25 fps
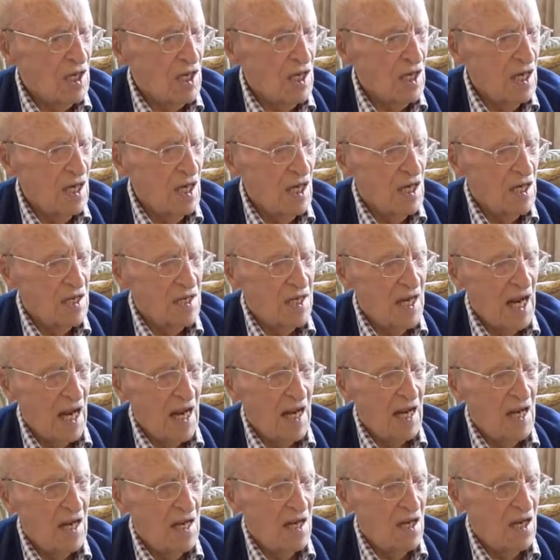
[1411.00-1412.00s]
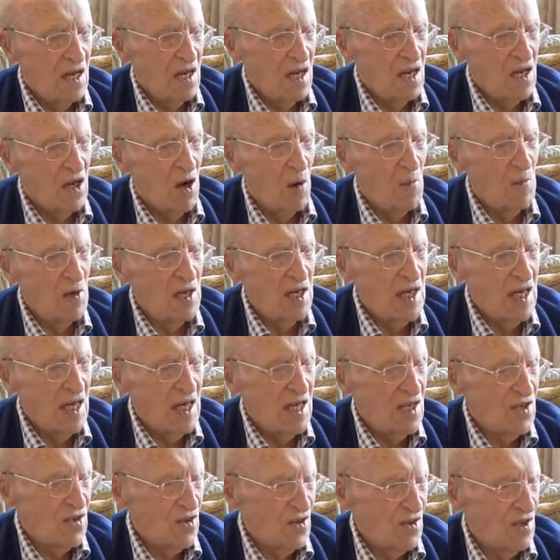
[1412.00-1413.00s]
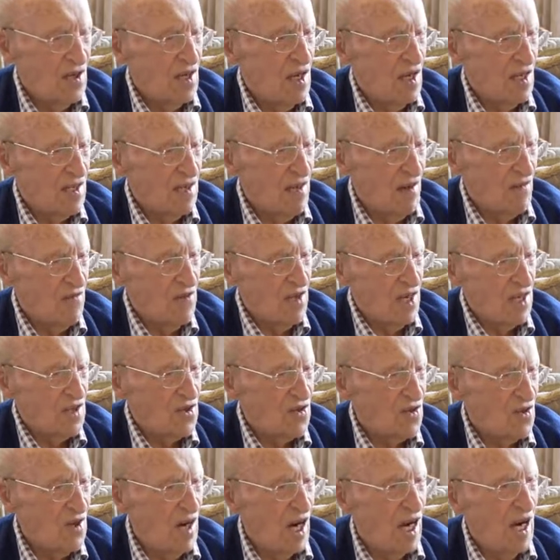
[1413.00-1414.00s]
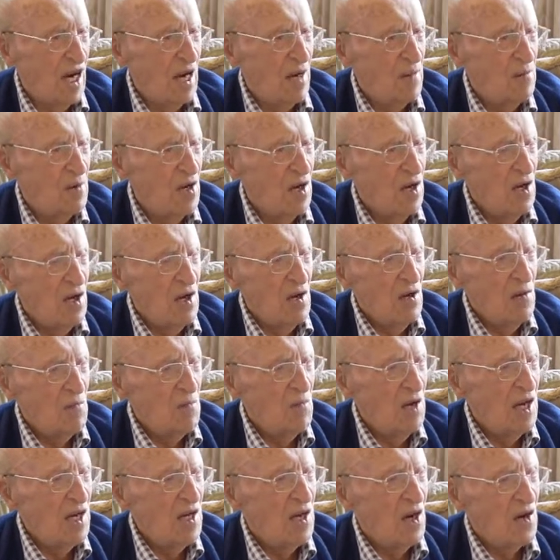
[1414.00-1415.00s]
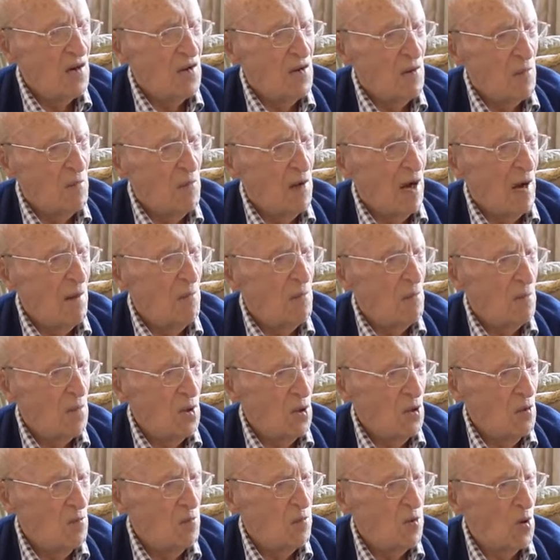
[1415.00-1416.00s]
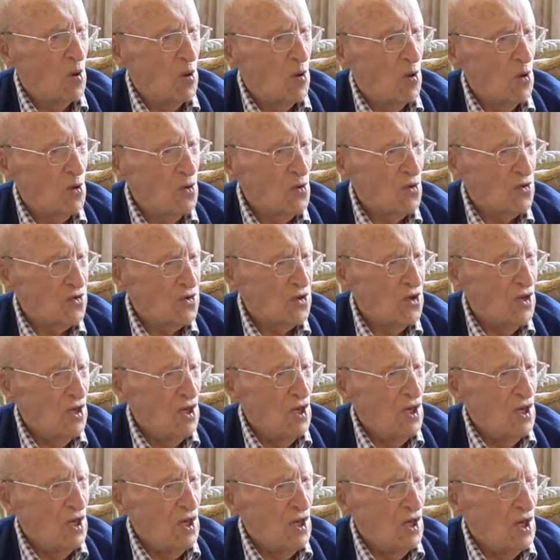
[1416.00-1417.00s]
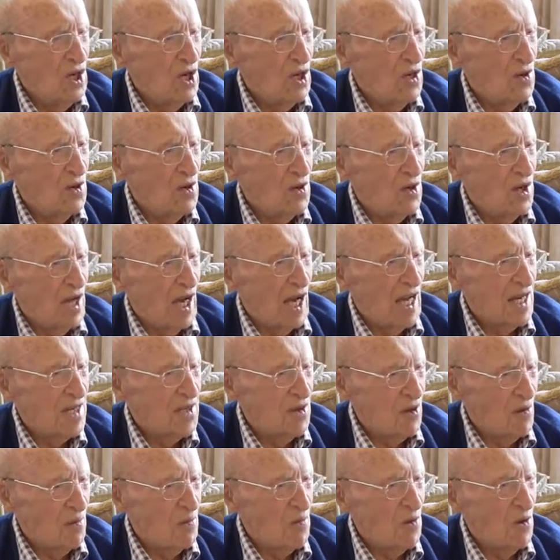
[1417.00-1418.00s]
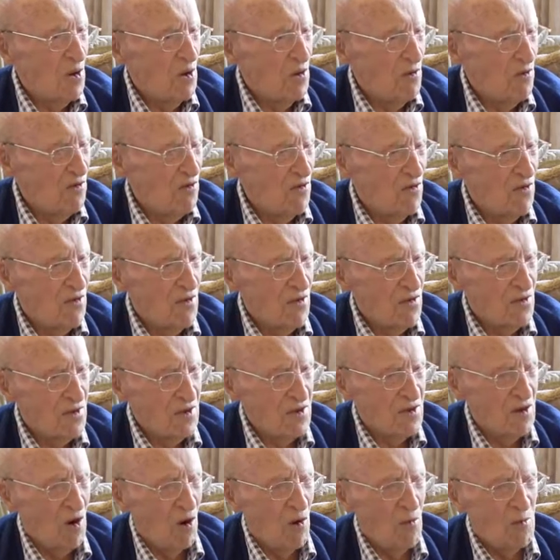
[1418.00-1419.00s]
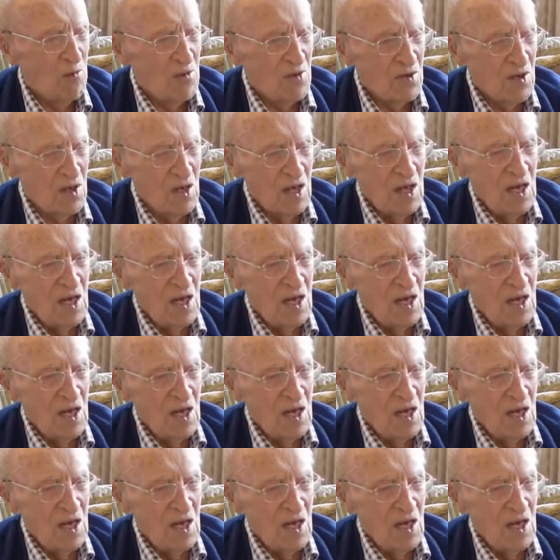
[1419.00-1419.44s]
uh accommodation, as I've described, made out of bamboo poles and top roof tops.